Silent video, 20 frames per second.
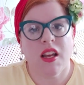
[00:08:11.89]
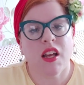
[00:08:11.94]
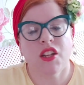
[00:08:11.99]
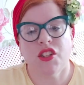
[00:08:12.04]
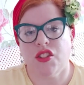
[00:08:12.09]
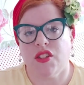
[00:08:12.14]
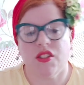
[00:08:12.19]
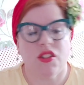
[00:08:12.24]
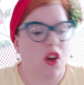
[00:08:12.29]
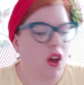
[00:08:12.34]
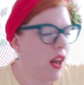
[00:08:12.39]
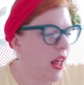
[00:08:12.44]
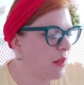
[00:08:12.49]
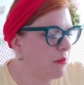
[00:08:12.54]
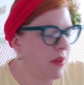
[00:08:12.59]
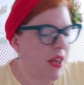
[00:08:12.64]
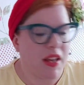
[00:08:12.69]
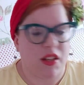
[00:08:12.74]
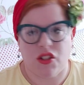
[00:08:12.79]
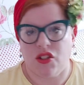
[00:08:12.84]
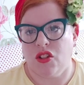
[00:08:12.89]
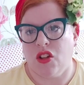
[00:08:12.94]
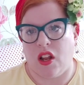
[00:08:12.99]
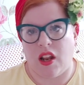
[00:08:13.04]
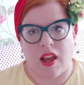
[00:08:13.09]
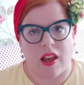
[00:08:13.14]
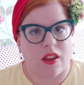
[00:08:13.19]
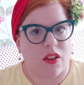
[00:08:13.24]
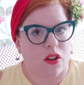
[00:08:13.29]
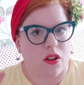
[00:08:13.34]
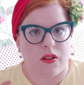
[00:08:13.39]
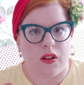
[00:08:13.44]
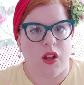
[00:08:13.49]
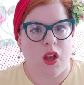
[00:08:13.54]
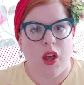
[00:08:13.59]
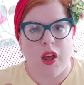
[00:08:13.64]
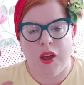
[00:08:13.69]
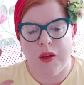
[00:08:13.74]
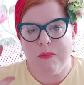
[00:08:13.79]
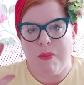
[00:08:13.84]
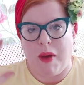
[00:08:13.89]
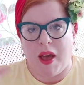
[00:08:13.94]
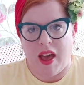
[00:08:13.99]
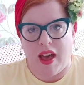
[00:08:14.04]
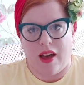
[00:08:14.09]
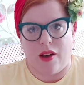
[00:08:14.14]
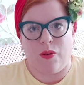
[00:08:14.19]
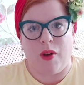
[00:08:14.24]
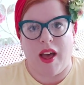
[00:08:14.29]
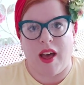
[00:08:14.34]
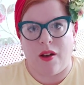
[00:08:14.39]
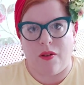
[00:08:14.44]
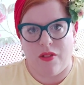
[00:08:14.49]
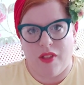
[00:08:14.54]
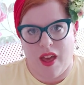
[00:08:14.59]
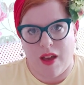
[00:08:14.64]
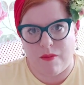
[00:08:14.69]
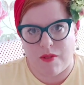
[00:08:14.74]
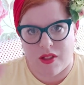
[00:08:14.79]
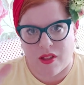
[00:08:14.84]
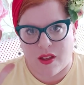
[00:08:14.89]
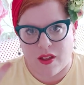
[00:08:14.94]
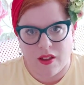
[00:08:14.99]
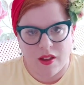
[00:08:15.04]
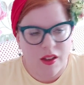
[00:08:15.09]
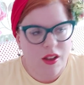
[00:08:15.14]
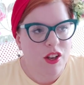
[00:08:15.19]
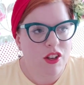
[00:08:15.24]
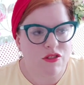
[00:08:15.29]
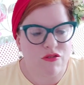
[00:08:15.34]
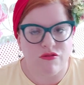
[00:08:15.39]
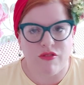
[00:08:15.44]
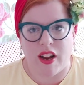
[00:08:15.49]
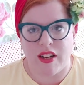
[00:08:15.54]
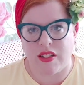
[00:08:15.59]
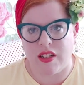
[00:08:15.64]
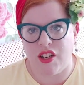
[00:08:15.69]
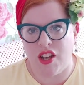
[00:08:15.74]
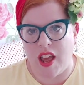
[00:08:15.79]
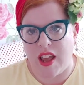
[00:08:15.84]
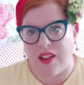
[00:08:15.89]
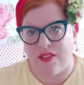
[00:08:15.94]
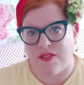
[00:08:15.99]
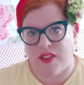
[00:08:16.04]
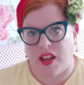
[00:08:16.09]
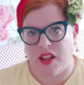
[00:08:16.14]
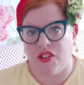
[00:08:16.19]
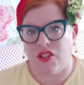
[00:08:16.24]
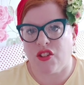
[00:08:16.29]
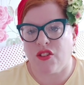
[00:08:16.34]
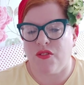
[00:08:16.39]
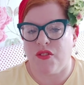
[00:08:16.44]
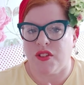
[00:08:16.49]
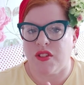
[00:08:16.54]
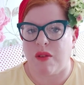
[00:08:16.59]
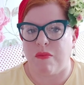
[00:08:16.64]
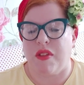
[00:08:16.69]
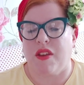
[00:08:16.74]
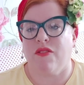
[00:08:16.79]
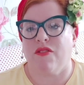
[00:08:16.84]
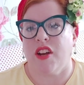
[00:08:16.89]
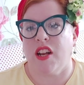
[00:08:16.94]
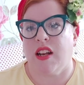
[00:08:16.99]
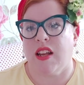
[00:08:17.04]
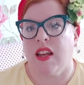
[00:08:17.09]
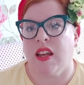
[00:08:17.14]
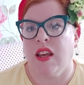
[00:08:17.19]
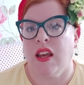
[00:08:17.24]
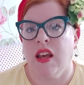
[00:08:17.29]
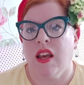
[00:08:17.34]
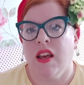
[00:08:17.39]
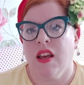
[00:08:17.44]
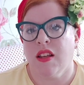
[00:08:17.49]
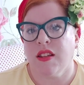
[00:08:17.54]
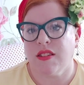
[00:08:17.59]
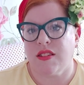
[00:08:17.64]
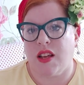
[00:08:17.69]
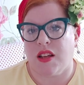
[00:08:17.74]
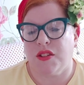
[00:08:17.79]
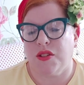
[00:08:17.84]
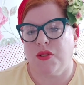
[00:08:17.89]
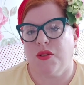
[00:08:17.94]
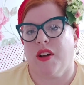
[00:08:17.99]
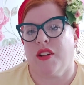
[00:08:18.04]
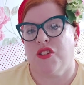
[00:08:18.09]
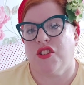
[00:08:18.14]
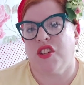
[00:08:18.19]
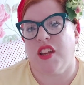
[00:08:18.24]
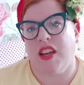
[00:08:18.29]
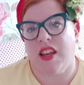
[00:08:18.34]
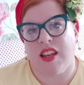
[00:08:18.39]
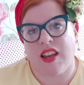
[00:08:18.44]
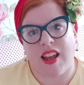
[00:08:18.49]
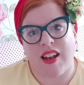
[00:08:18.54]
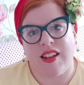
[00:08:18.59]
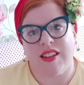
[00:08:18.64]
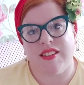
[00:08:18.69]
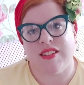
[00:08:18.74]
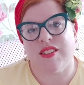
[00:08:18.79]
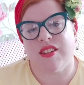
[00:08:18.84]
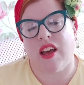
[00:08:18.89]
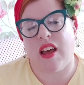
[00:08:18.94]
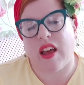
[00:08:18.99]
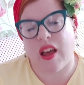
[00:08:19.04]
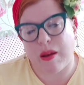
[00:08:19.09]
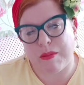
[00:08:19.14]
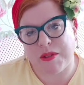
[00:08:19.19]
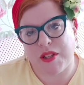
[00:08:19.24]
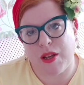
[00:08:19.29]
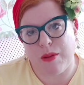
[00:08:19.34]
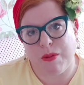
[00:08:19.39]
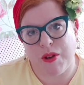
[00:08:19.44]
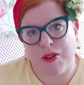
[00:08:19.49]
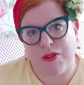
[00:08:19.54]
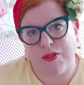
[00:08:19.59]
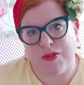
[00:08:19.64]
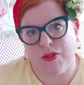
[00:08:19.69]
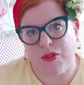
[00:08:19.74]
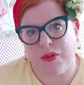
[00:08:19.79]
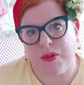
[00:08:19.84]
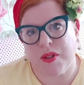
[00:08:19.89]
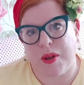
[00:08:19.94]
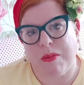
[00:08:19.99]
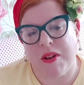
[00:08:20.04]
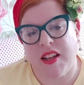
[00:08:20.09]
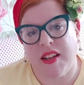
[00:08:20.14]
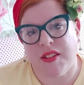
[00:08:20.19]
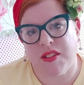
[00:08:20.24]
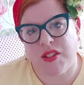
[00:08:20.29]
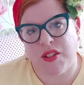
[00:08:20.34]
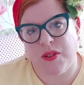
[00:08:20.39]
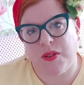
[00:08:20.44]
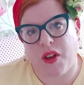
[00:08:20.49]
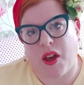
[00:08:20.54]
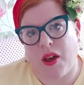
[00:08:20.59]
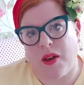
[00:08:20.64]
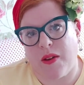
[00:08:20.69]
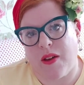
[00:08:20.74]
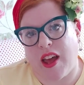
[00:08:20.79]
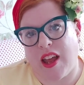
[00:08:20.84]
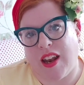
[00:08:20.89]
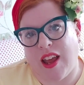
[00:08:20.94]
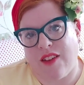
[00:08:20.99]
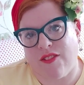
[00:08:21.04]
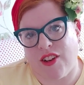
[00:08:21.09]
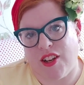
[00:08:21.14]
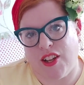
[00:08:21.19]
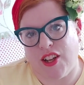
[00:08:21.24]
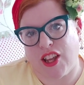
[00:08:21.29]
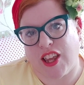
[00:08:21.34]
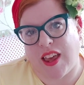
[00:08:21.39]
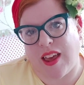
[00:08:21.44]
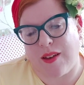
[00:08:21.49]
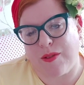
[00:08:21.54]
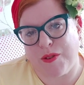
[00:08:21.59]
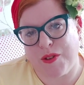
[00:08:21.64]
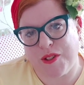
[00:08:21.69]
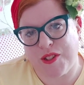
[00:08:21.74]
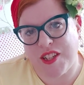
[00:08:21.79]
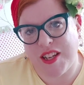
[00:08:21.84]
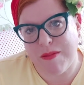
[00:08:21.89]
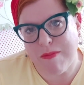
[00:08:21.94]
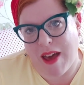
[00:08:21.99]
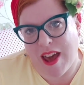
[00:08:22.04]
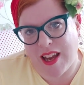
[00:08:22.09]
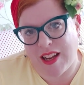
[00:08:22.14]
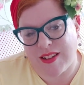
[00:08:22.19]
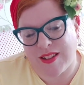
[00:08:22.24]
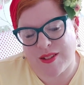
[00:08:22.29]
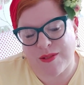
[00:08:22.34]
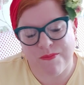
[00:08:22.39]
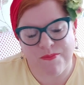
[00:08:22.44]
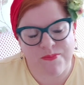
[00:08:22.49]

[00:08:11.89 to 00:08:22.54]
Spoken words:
She's not like me. She's not like gone pow out there with a red and navy. She's gone for something really subtle and chic, and it's absolutely beautiful. So please do go and have a look at what she made.